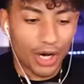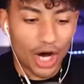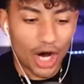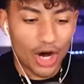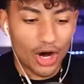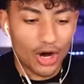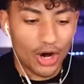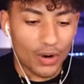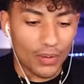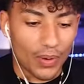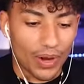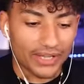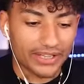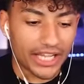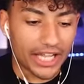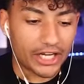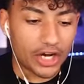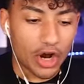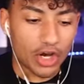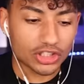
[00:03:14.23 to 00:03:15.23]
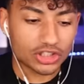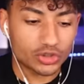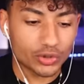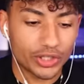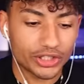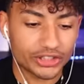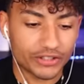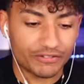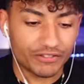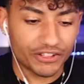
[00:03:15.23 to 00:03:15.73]
no, the heck? they cost three
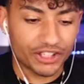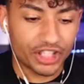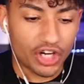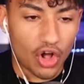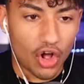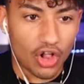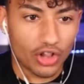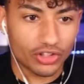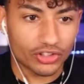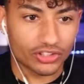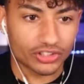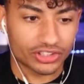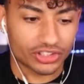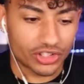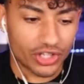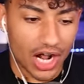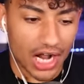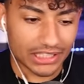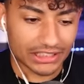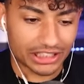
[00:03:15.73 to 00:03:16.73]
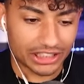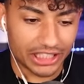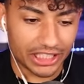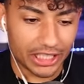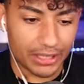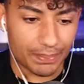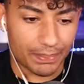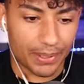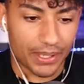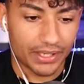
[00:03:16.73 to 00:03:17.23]
hundred fifty dollars. They're not
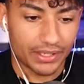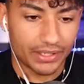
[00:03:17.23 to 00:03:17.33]
cheap.